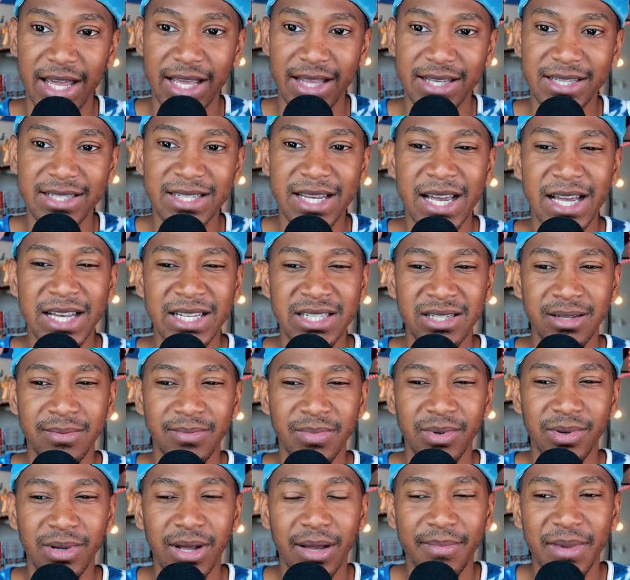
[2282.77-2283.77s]
This has to,
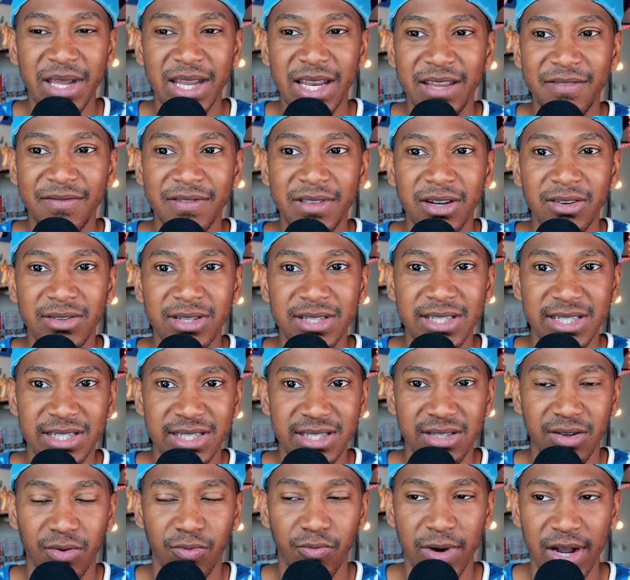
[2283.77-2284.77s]
I mean, even though this is
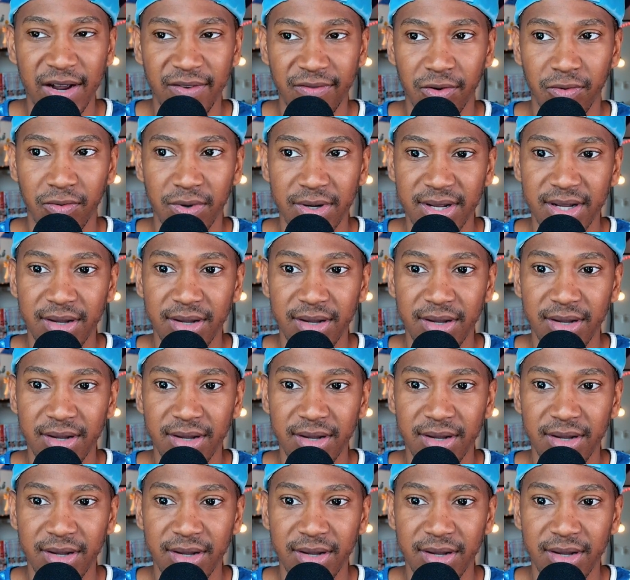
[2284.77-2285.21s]
the Reverie,